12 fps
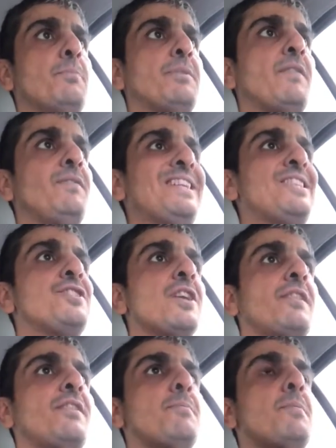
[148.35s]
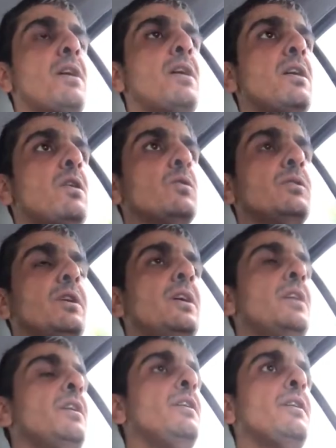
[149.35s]
Definitely check them out.
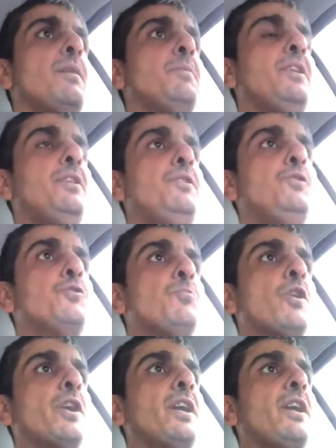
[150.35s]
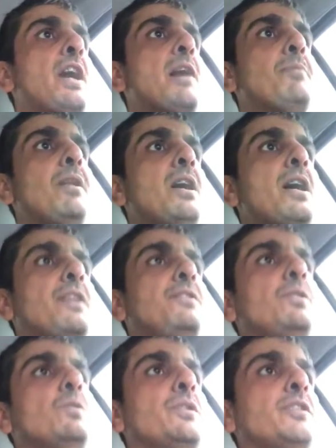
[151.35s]
I mean, huge market cap, a lot of
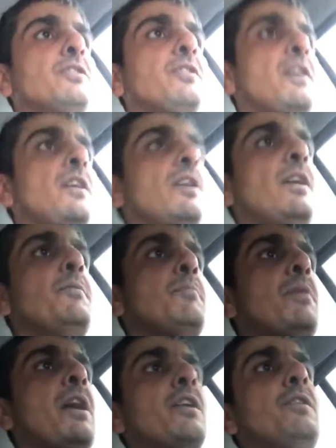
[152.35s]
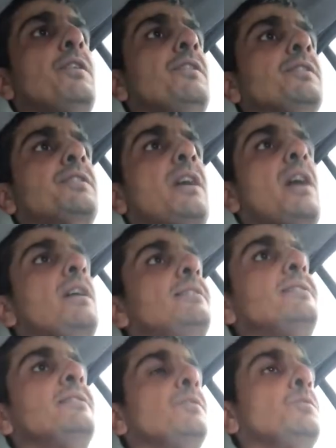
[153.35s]
tokens. I've been monitoring this cat
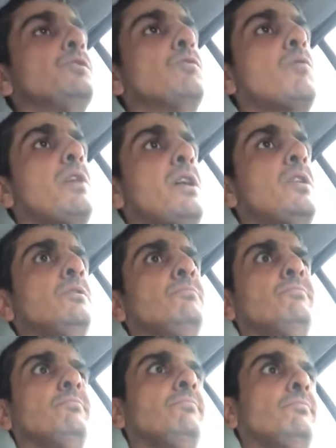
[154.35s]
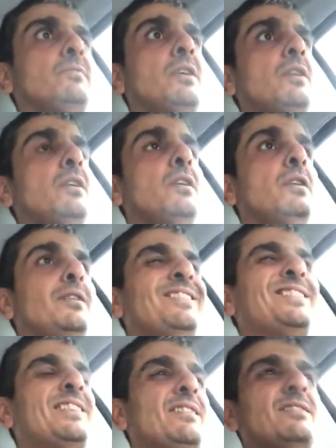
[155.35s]
since it was around
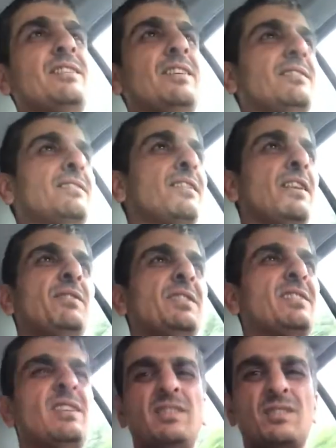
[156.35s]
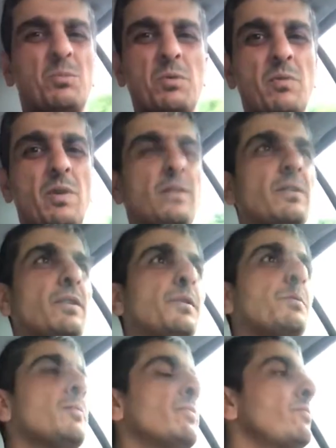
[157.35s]
10 cents, 11 cents, somewhere around there.
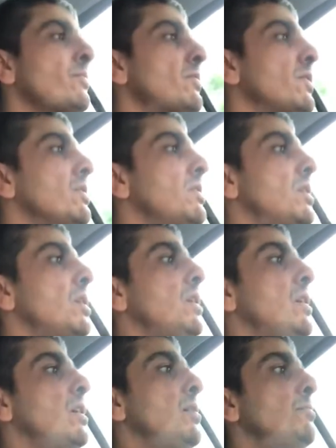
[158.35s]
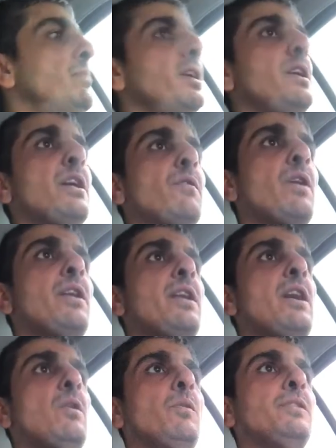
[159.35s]
But yeah, right
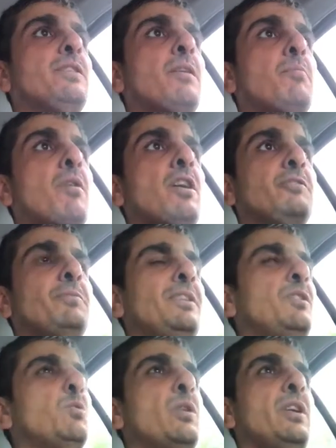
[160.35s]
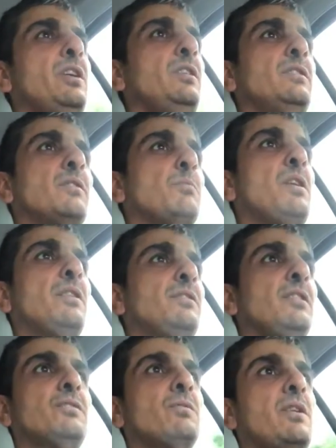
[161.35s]
now it's at approximately 20 some odd
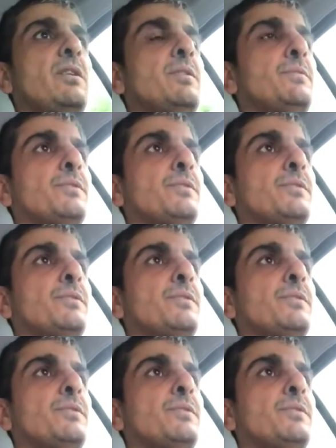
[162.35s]
cents right now.